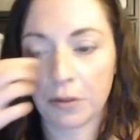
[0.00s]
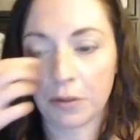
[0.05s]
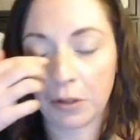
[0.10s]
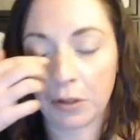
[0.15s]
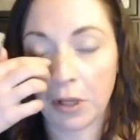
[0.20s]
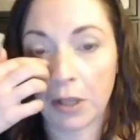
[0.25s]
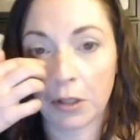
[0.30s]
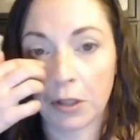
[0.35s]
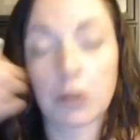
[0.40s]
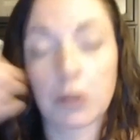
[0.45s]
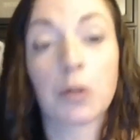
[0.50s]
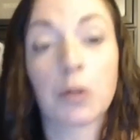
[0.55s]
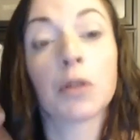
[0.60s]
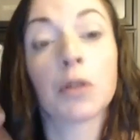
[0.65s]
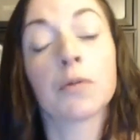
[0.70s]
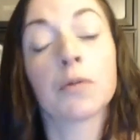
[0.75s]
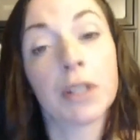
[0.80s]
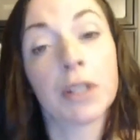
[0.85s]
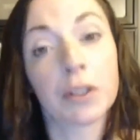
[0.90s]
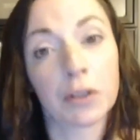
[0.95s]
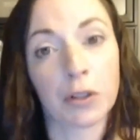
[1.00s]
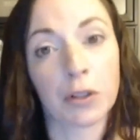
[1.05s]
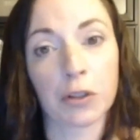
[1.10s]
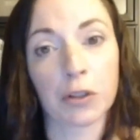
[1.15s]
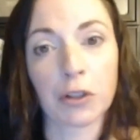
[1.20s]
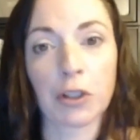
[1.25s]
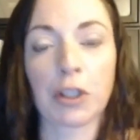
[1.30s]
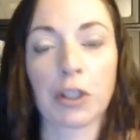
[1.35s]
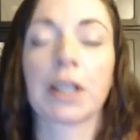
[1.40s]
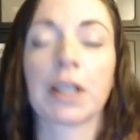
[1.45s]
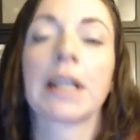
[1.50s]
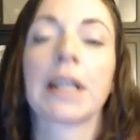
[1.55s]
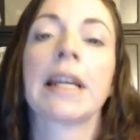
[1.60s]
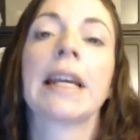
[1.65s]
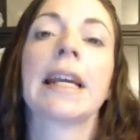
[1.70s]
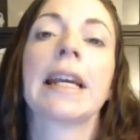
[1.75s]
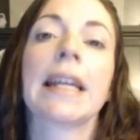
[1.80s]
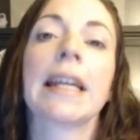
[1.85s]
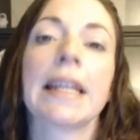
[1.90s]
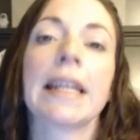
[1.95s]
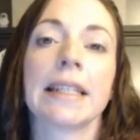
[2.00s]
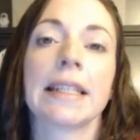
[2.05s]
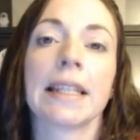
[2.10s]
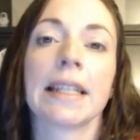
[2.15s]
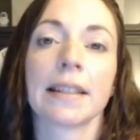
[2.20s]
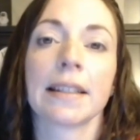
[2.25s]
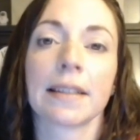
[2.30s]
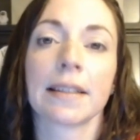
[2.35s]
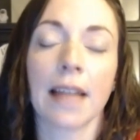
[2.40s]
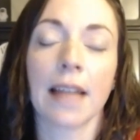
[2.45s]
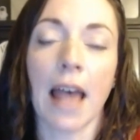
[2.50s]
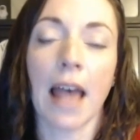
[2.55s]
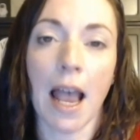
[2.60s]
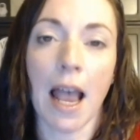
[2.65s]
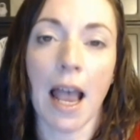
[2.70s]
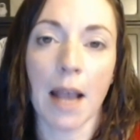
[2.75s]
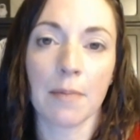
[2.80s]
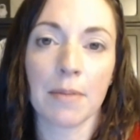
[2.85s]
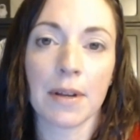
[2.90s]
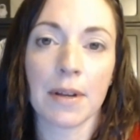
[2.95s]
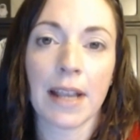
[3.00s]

a student researcher in his lab.